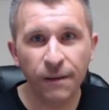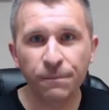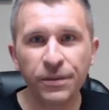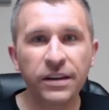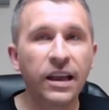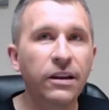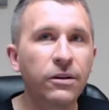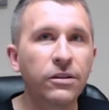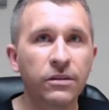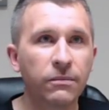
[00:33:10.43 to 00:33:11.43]
The
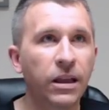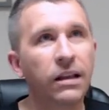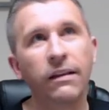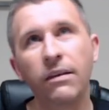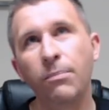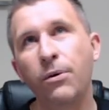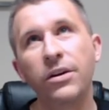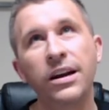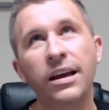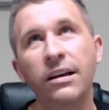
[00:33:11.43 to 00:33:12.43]
tenors, as I
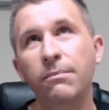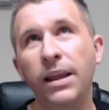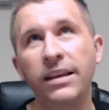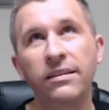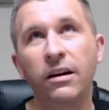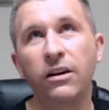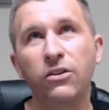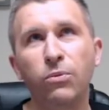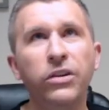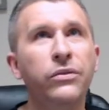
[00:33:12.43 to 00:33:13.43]
pointed out, bless their
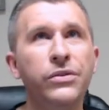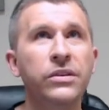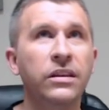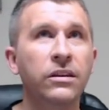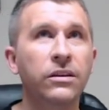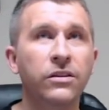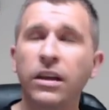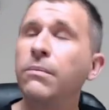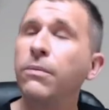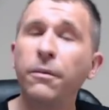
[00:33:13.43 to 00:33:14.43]
hearts, wonderful singers
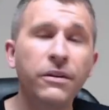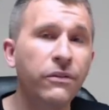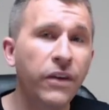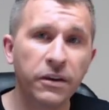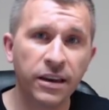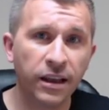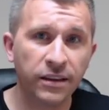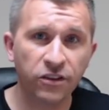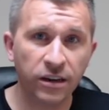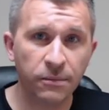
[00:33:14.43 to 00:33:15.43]
and probably very
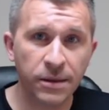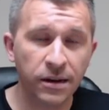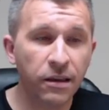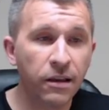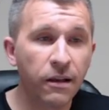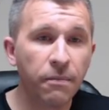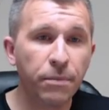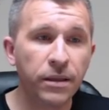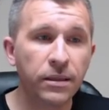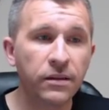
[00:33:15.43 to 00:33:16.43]
nice gentlemen.
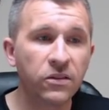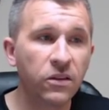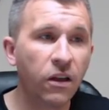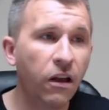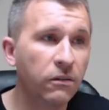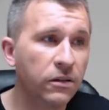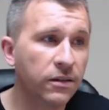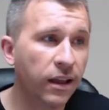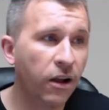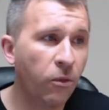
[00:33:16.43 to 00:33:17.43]
But the song was
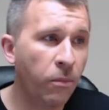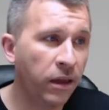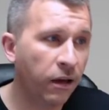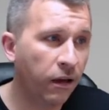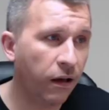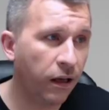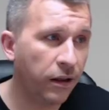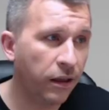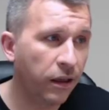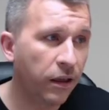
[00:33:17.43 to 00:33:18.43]
like, oh my
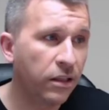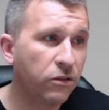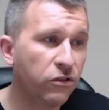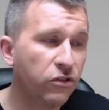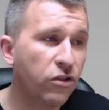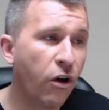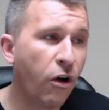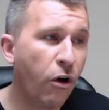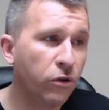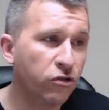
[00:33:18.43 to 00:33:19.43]
God,
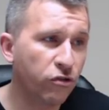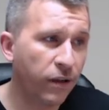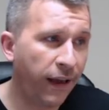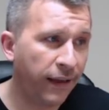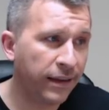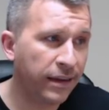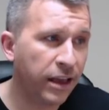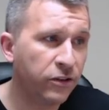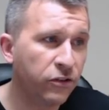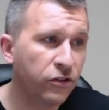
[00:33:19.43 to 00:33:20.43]
so draggy
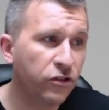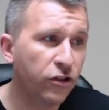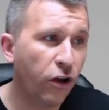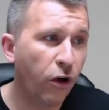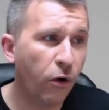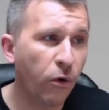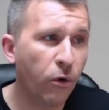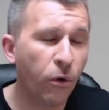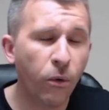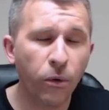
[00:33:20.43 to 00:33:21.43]
and so
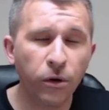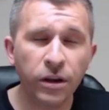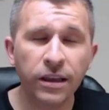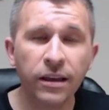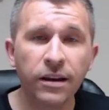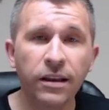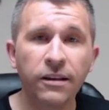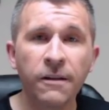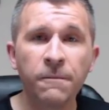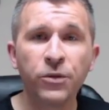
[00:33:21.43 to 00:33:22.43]
corny. And like,
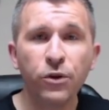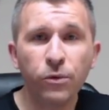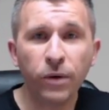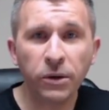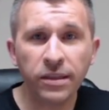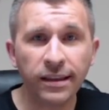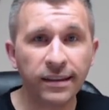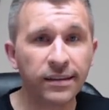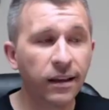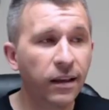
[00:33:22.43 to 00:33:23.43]
who wrote
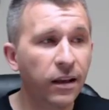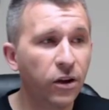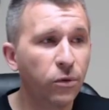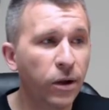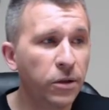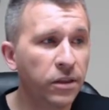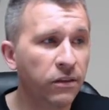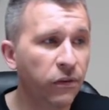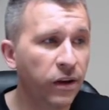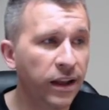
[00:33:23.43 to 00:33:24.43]
this? Who wrote this
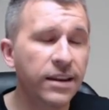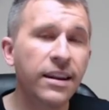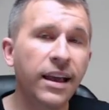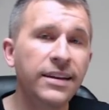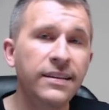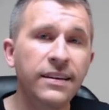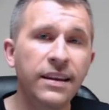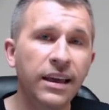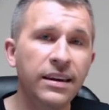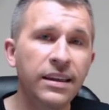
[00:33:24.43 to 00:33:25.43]
for like a
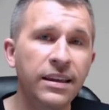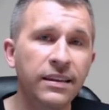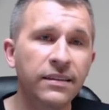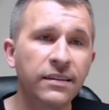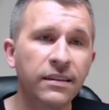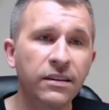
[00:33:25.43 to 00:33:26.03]
1990s,